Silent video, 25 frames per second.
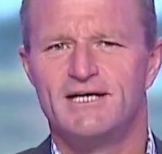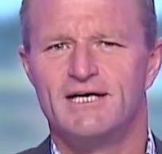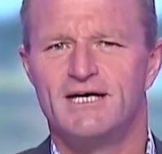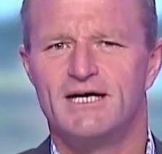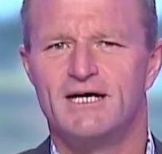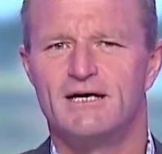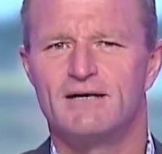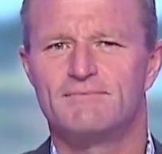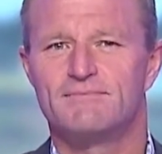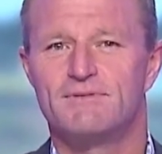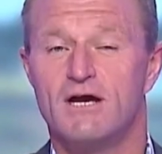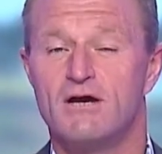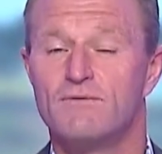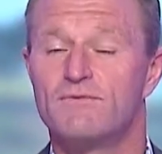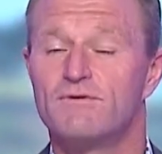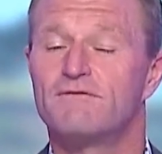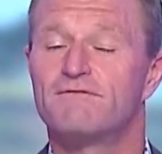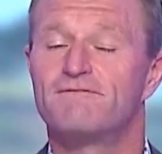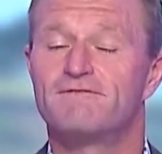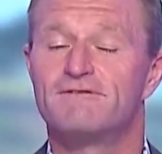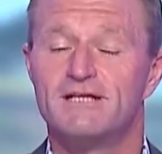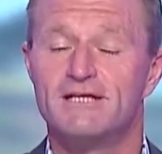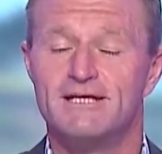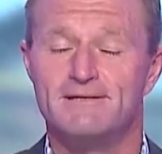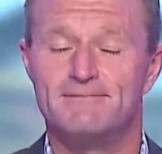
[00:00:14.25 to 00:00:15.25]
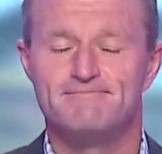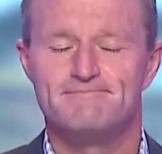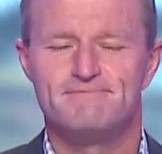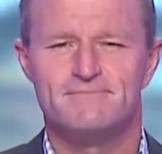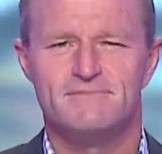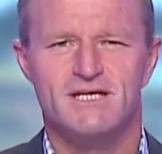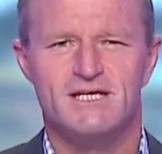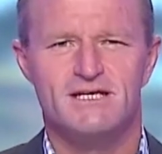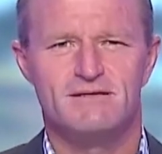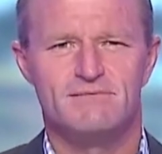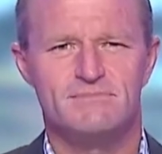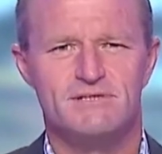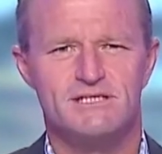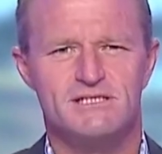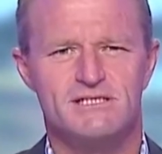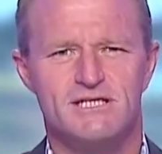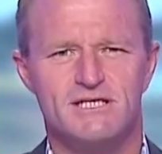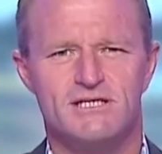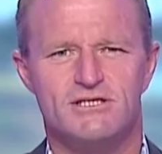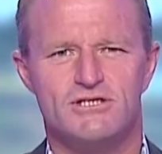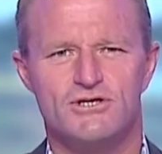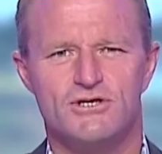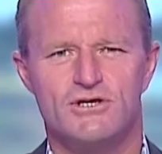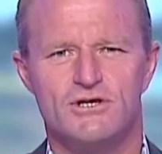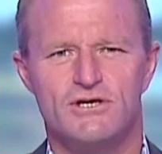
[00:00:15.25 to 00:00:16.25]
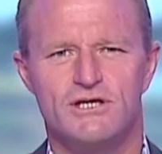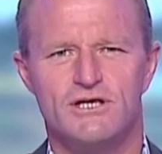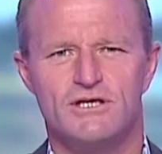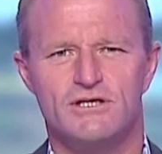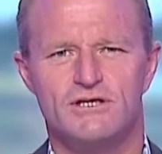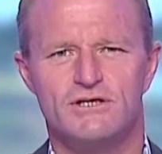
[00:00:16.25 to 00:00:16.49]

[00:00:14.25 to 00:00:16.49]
I'm going with a filly in Mystic Journey,